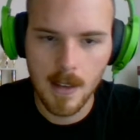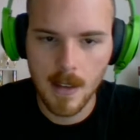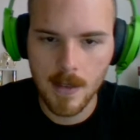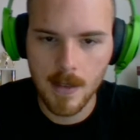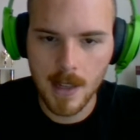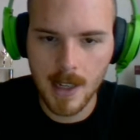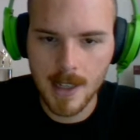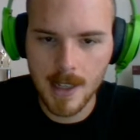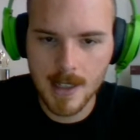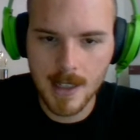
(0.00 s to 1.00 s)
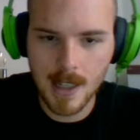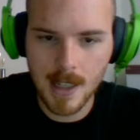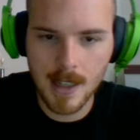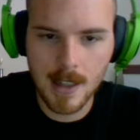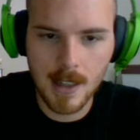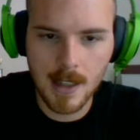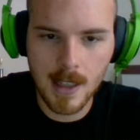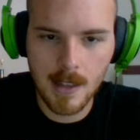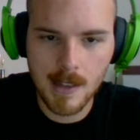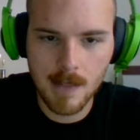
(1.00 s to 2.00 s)
my gosh, get
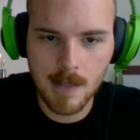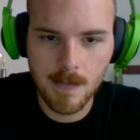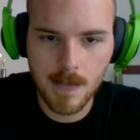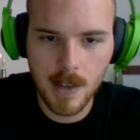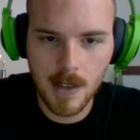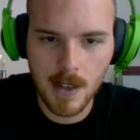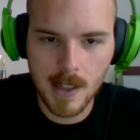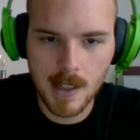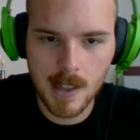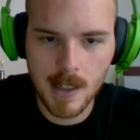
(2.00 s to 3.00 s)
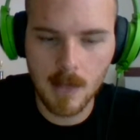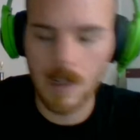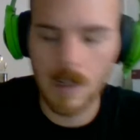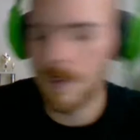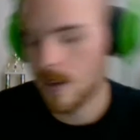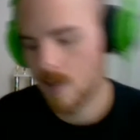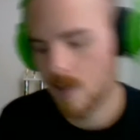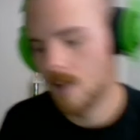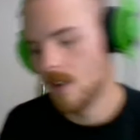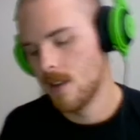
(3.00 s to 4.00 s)
used to doing this. Whatever.
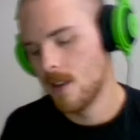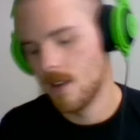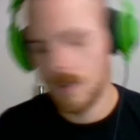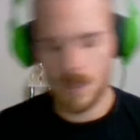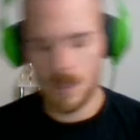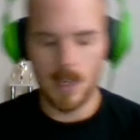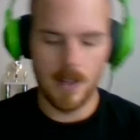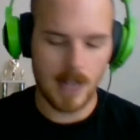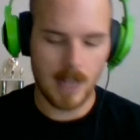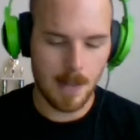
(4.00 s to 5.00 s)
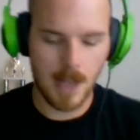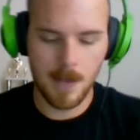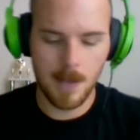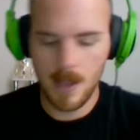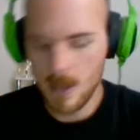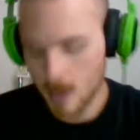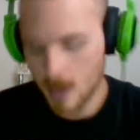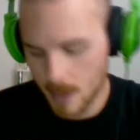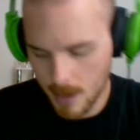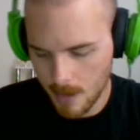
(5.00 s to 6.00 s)
I got a maybe,
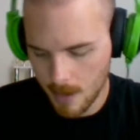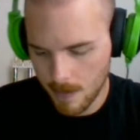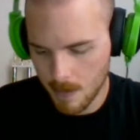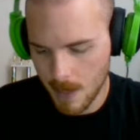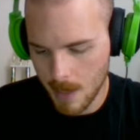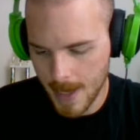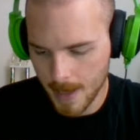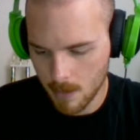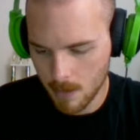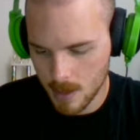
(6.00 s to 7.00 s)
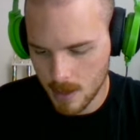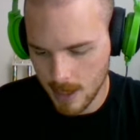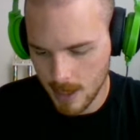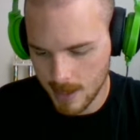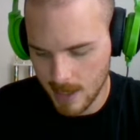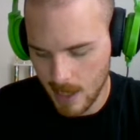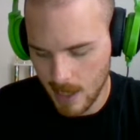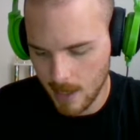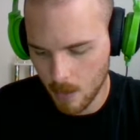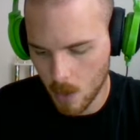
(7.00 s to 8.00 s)
from an egg, which I guess I had
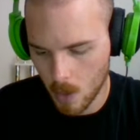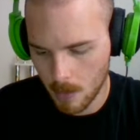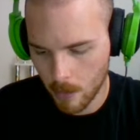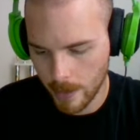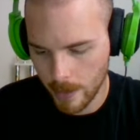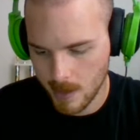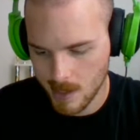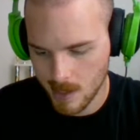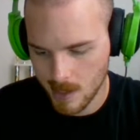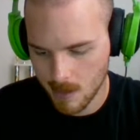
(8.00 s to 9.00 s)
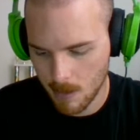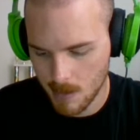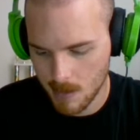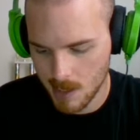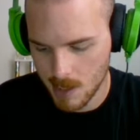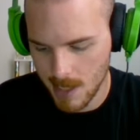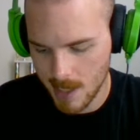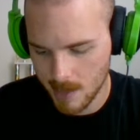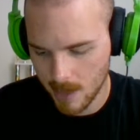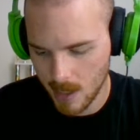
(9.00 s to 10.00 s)
a 1.63% chance
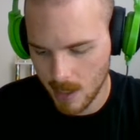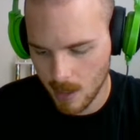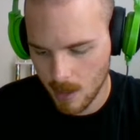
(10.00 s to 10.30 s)
of getting,